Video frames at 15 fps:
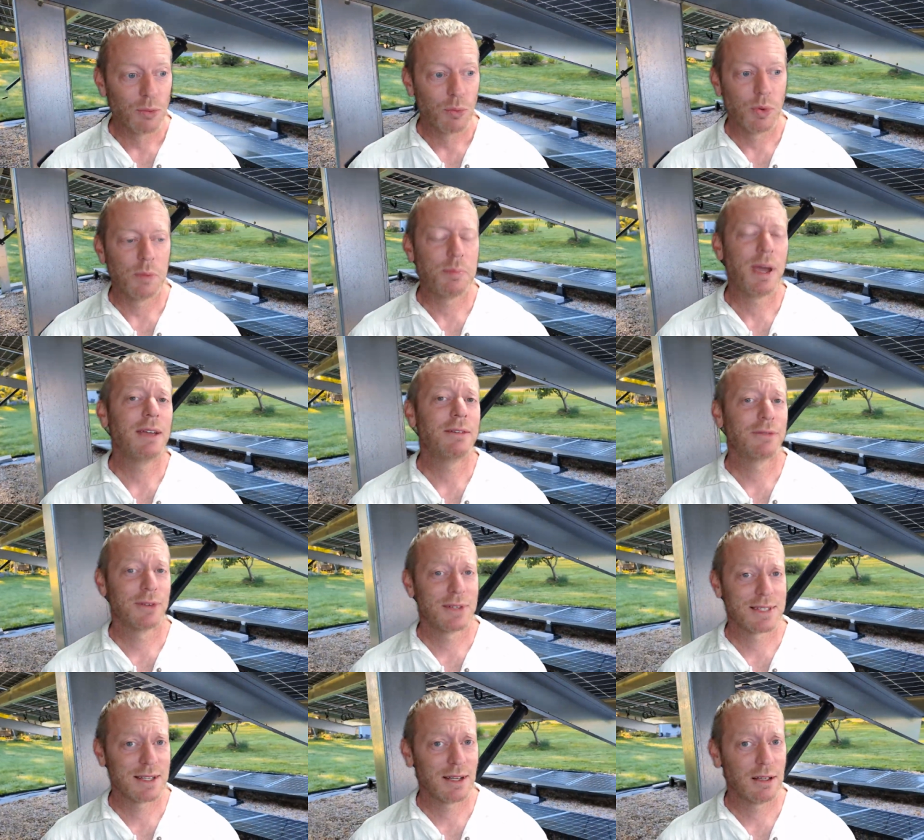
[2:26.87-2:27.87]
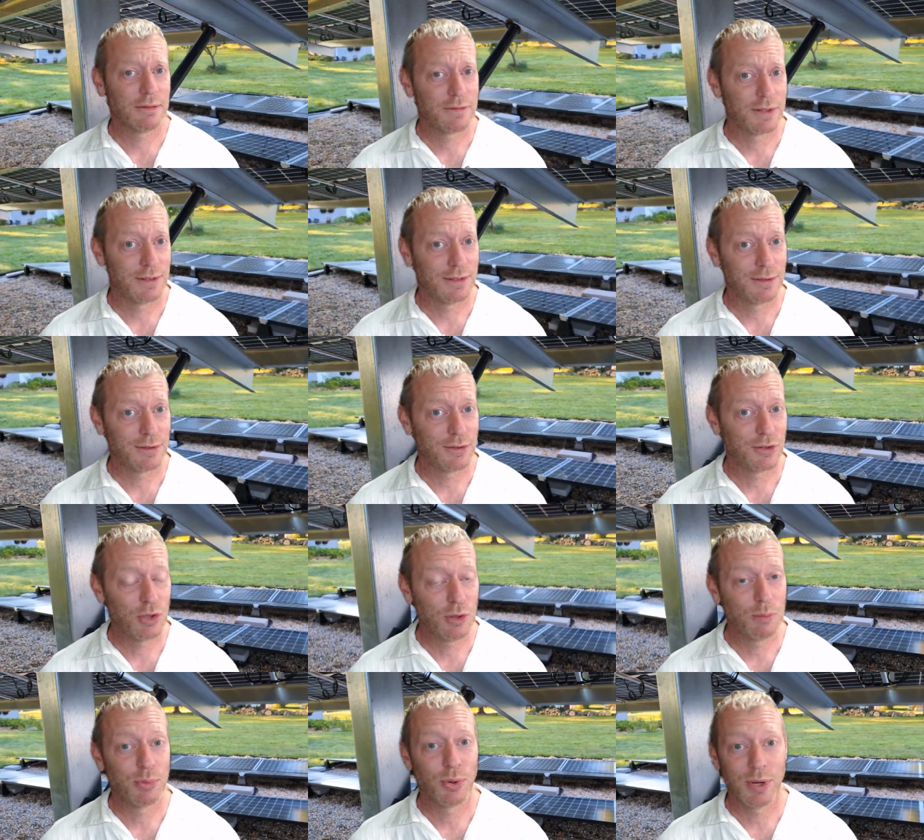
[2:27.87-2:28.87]
would pay for itself in
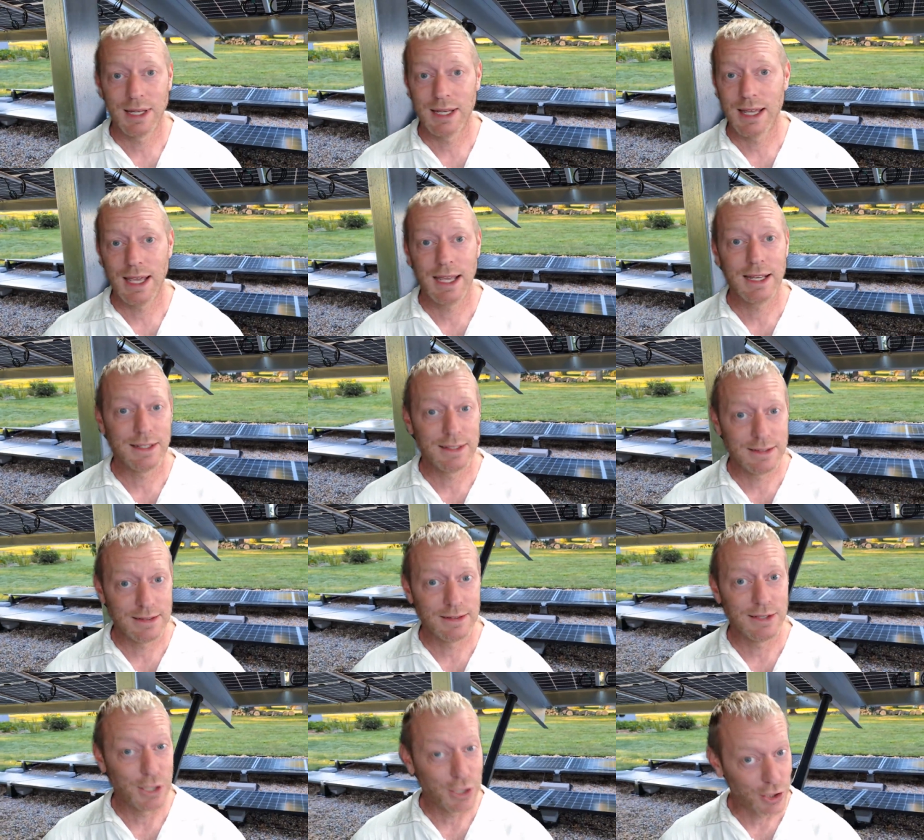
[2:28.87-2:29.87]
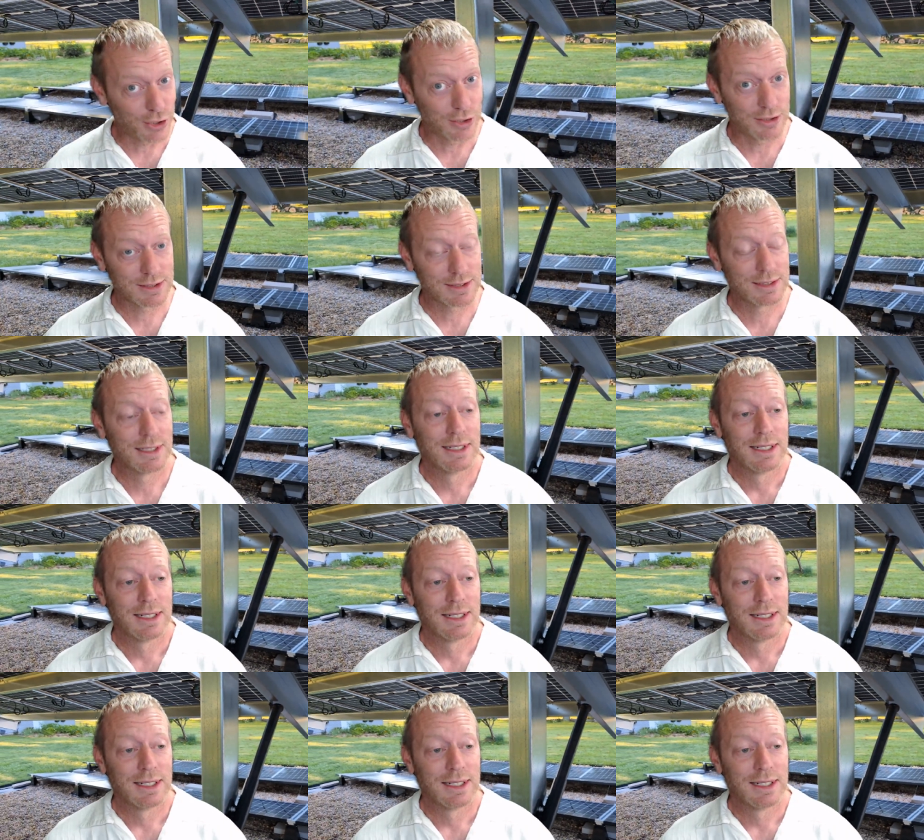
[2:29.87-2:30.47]
2.8 years.